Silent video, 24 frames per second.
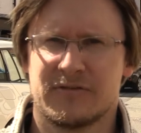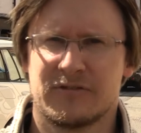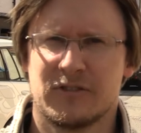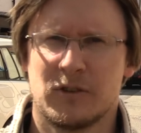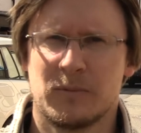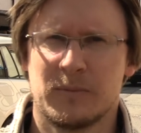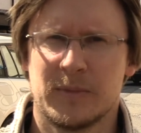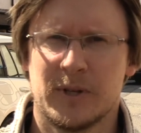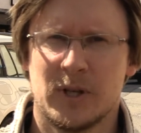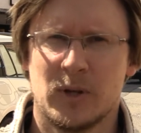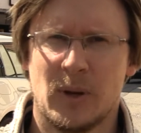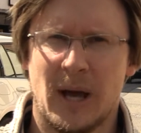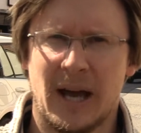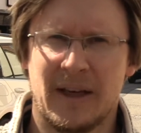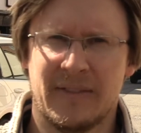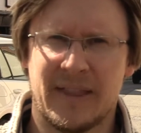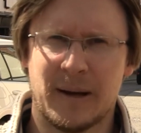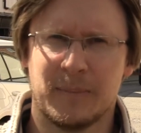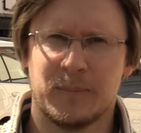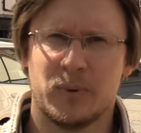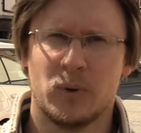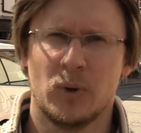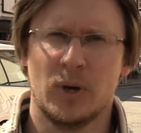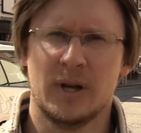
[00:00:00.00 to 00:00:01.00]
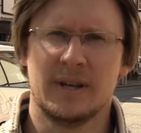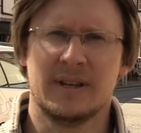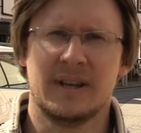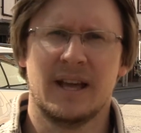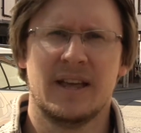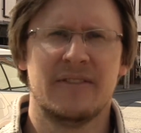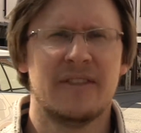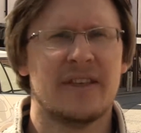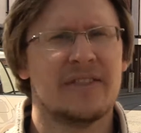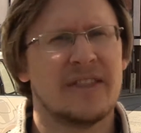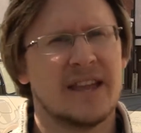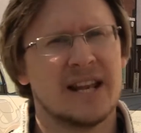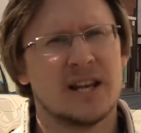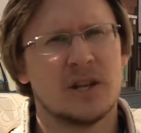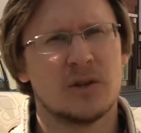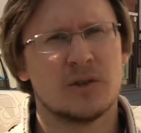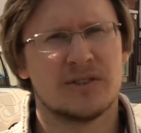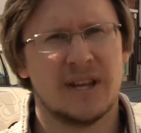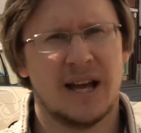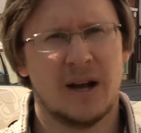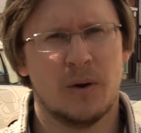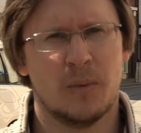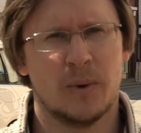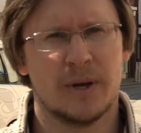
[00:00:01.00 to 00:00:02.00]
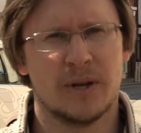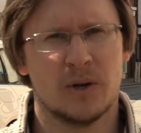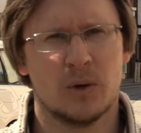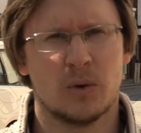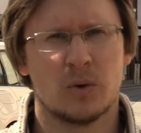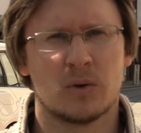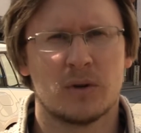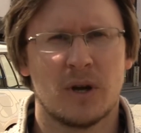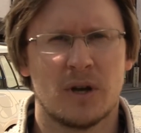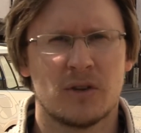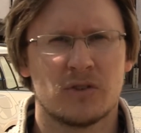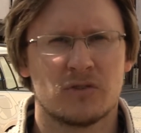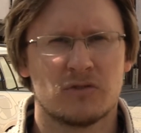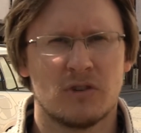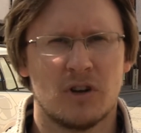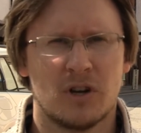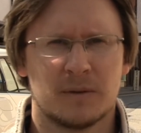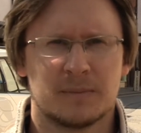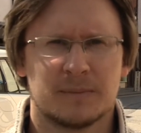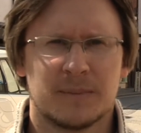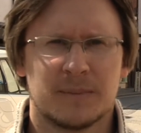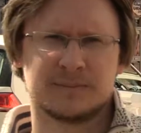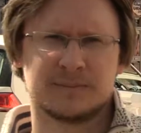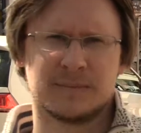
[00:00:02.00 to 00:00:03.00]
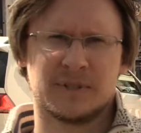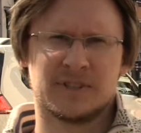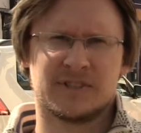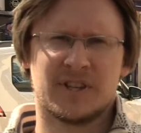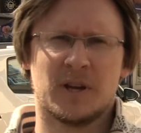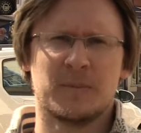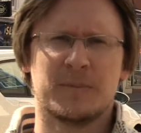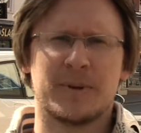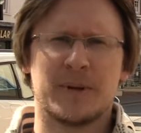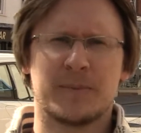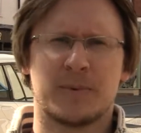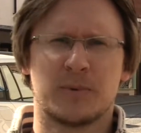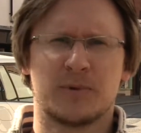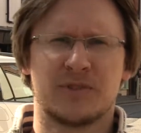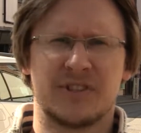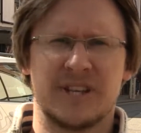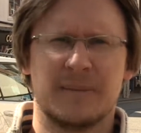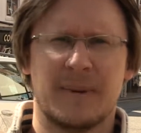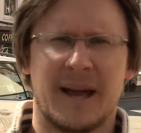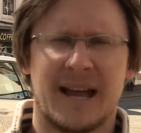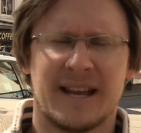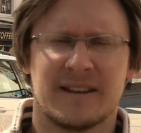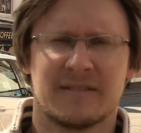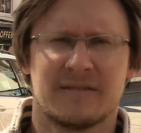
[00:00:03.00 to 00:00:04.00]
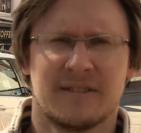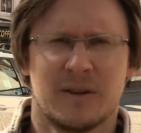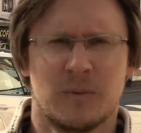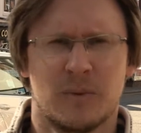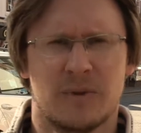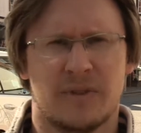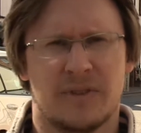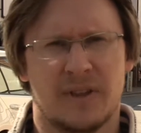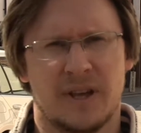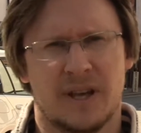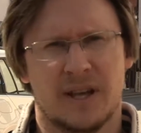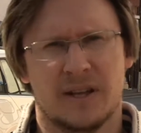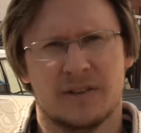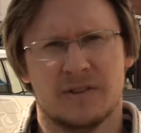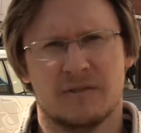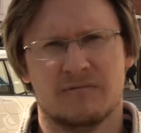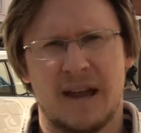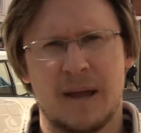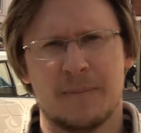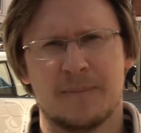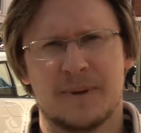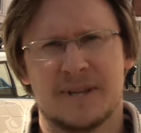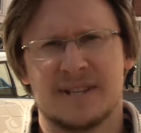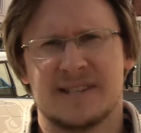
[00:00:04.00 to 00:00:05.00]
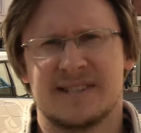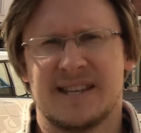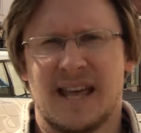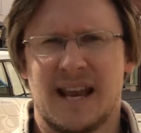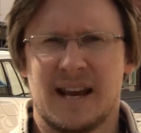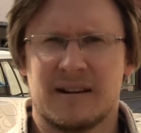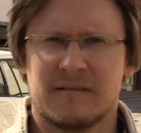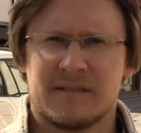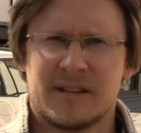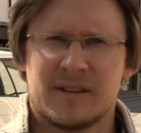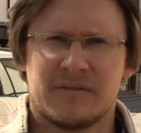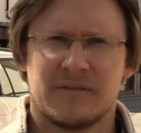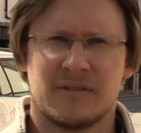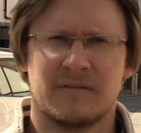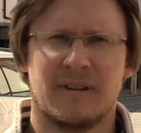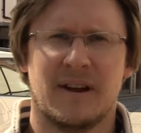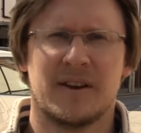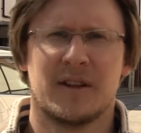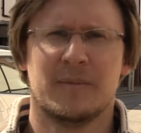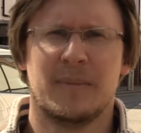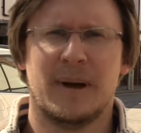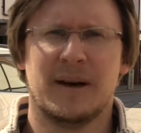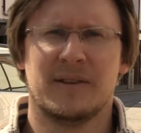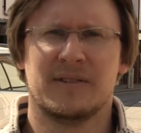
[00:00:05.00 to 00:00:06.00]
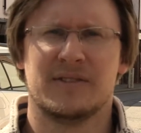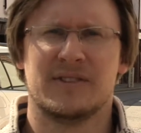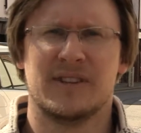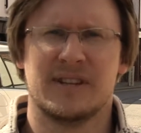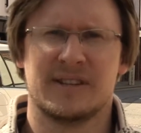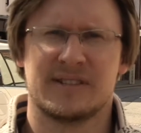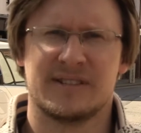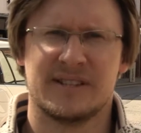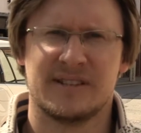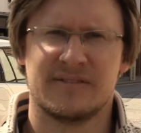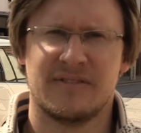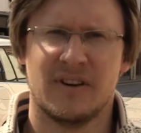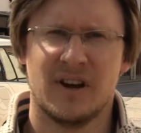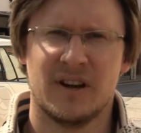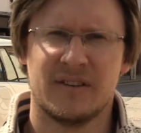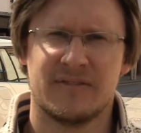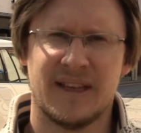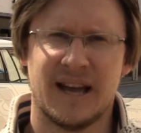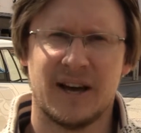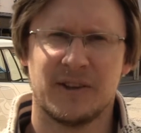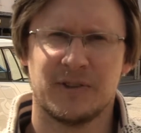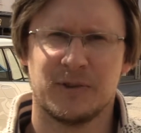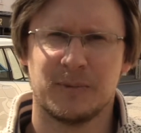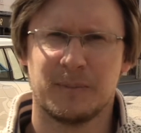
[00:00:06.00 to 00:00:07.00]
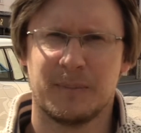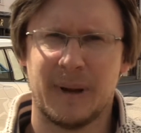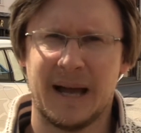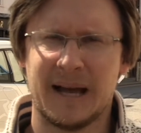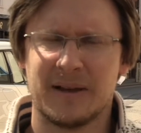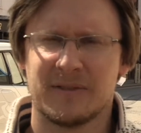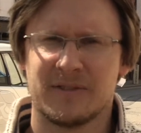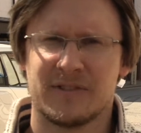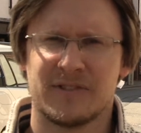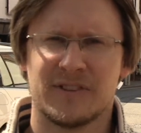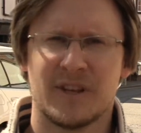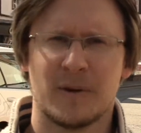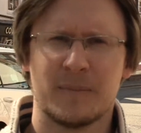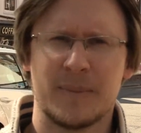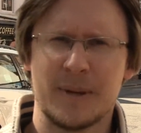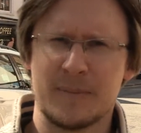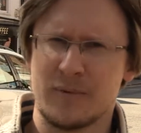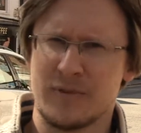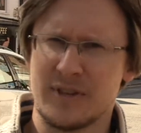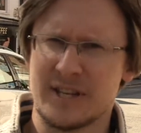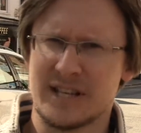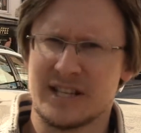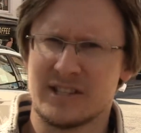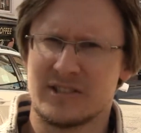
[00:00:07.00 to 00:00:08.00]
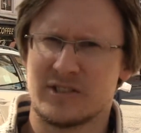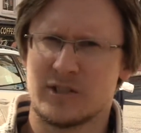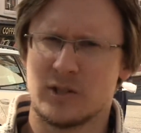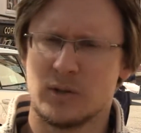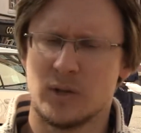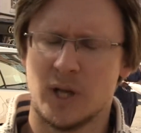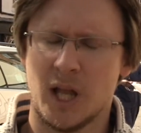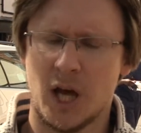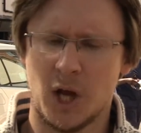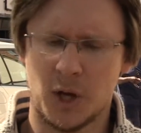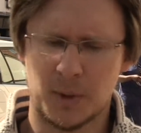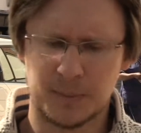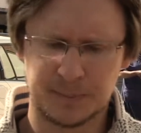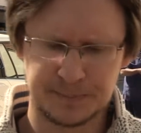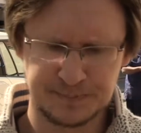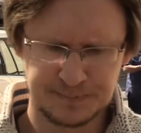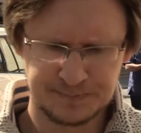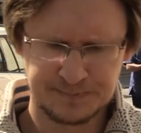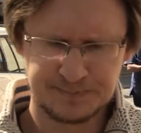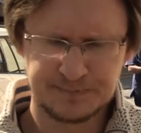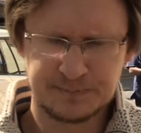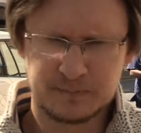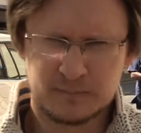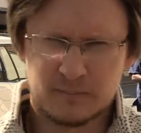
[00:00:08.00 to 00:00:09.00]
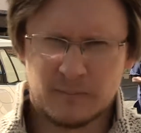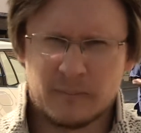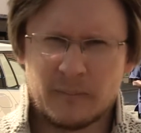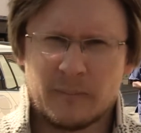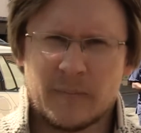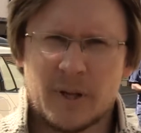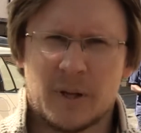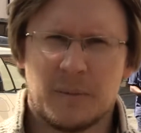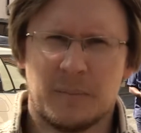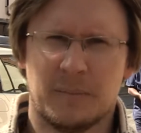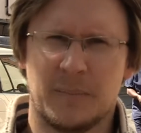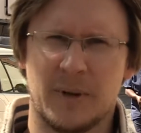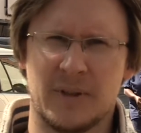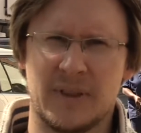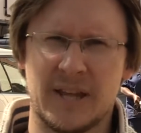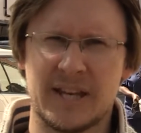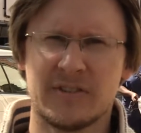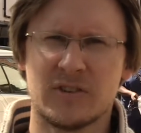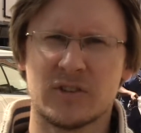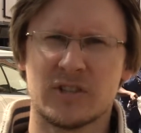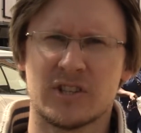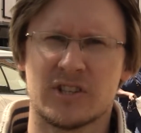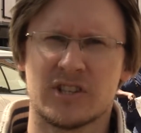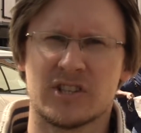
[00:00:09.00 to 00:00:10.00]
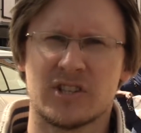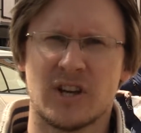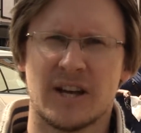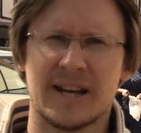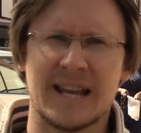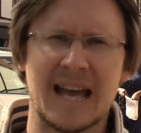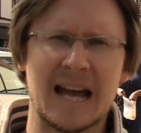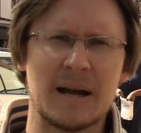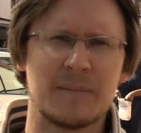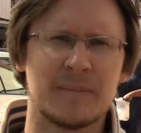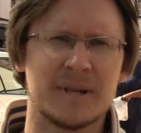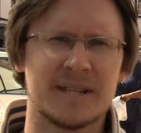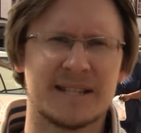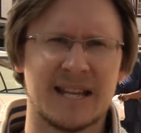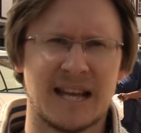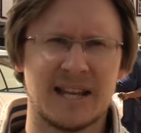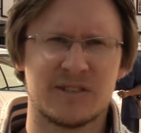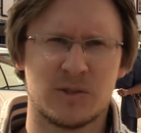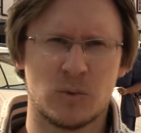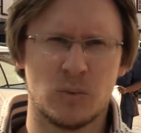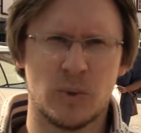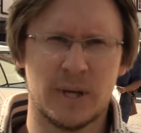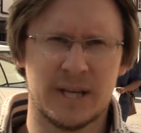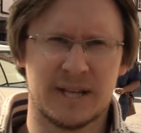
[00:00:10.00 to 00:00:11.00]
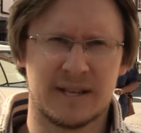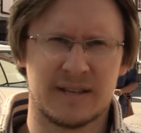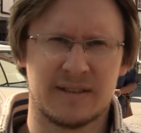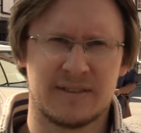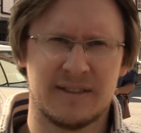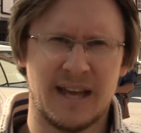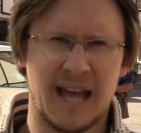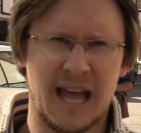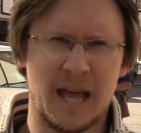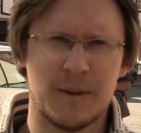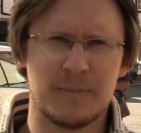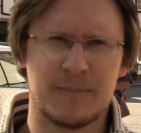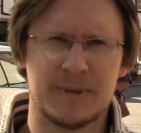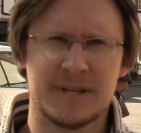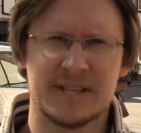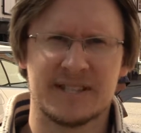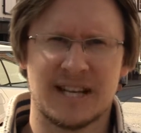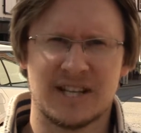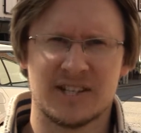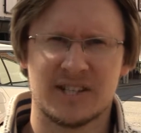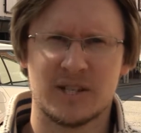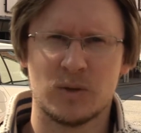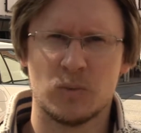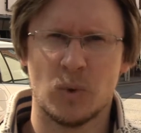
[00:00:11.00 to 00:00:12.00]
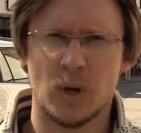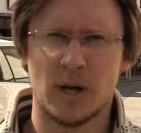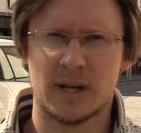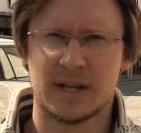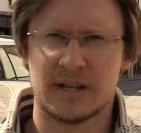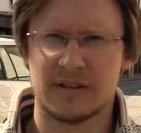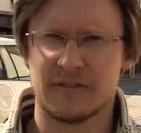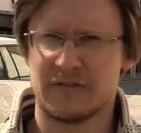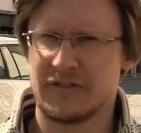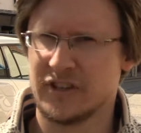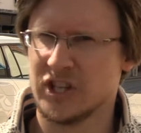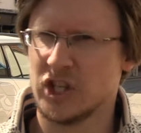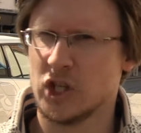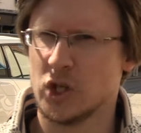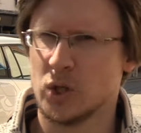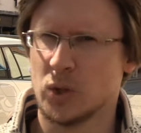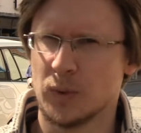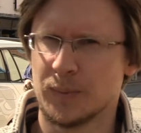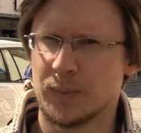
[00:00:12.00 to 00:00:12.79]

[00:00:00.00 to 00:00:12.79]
from you at that point, and then they lose out when it all goes wrong. Some people seem angry with the MP salary of around about £65,000, and some people think it's too low. But then you've got to decide how many days a week that MP is actually working for you.